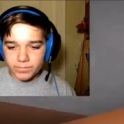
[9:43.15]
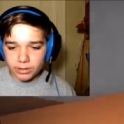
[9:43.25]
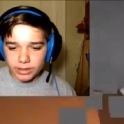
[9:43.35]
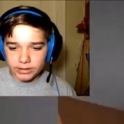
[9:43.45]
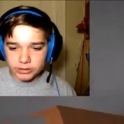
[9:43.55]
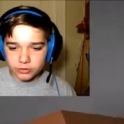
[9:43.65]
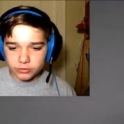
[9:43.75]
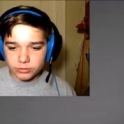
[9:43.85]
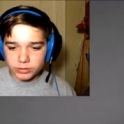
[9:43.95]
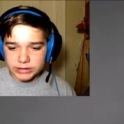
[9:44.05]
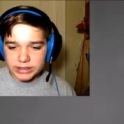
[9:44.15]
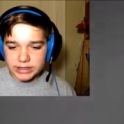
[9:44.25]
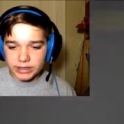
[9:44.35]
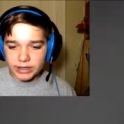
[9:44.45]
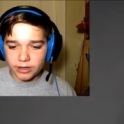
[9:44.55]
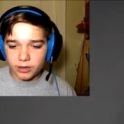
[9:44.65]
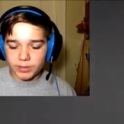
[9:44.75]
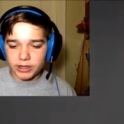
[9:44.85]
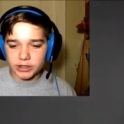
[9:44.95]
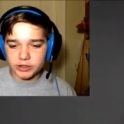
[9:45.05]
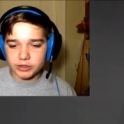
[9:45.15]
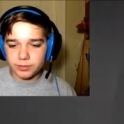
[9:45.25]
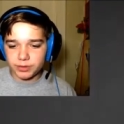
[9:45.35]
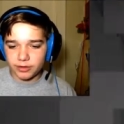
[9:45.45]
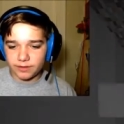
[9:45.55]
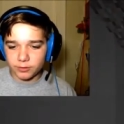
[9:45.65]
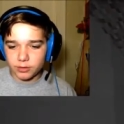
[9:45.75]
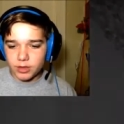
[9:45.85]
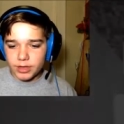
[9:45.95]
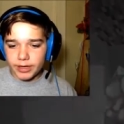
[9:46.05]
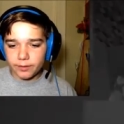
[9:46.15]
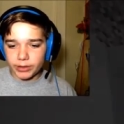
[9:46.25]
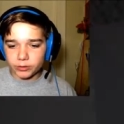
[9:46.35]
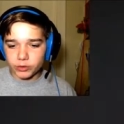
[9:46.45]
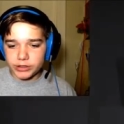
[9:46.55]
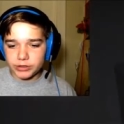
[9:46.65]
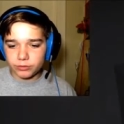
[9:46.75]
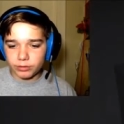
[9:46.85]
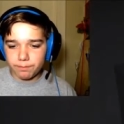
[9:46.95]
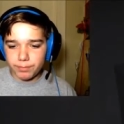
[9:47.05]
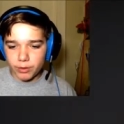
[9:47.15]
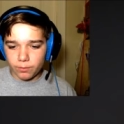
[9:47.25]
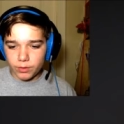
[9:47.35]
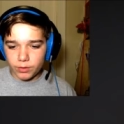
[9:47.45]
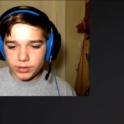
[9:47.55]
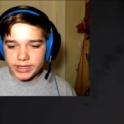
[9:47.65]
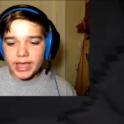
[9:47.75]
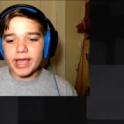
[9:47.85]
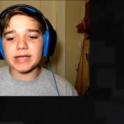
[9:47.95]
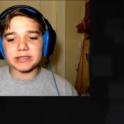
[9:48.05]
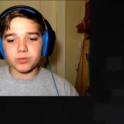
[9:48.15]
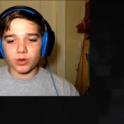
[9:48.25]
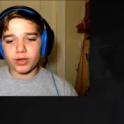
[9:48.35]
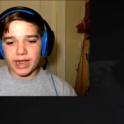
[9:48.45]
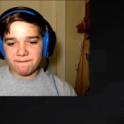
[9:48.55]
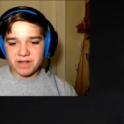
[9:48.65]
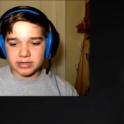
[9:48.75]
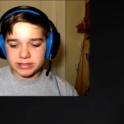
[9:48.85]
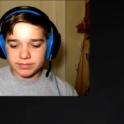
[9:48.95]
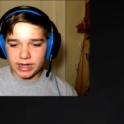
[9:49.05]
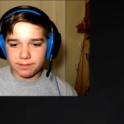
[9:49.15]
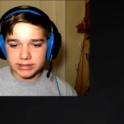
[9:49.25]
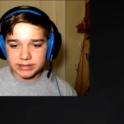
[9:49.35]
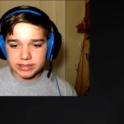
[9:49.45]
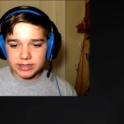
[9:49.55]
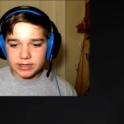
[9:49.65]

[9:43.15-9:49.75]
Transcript: Okay, let's let's get down here. Oh my gosh, stupid gravel. Here we go. Three, two, one, boom. Yes! Okay, found some diamonds.